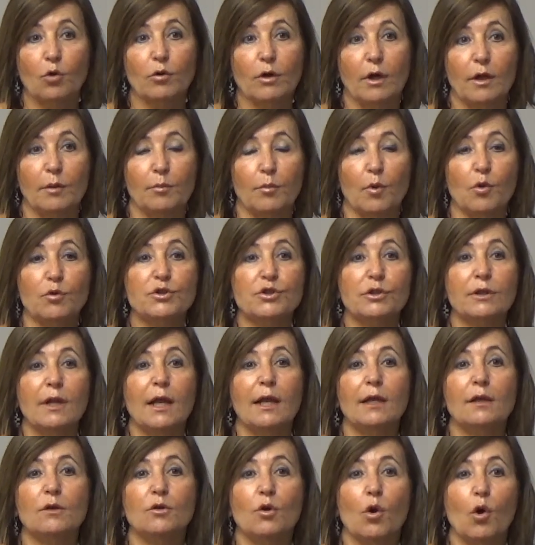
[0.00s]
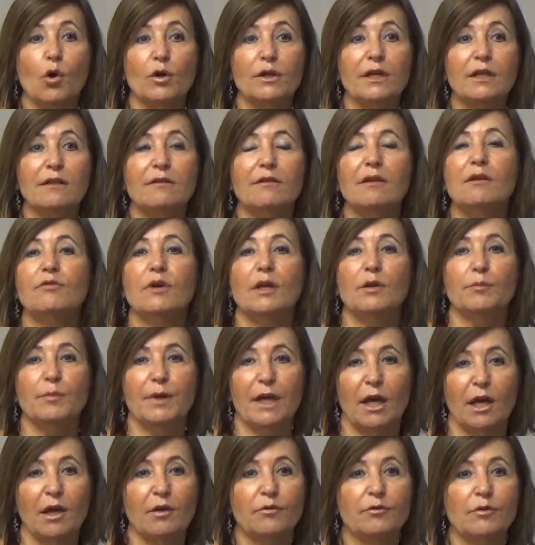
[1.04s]
emotional, cognitive, and
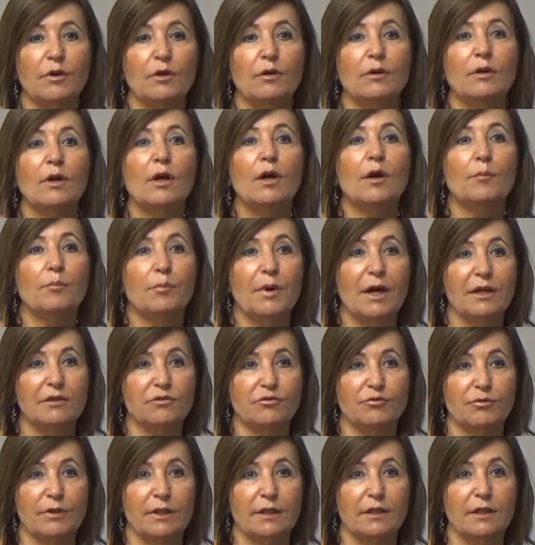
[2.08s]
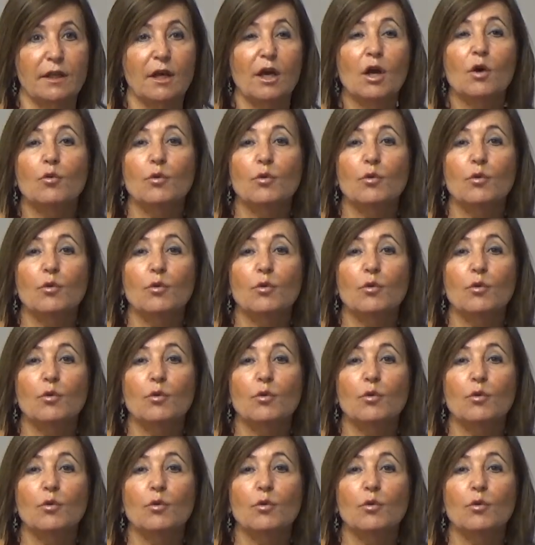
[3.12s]
behavioral pattern.